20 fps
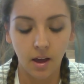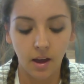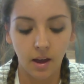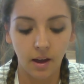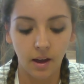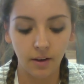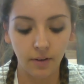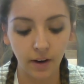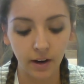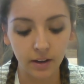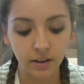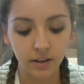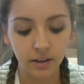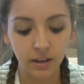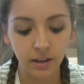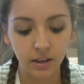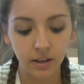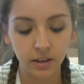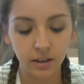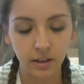I
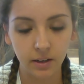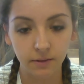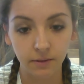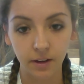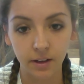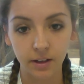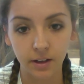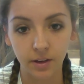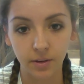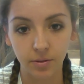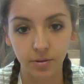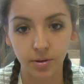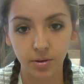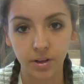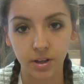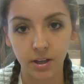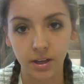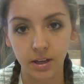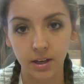finally got through it.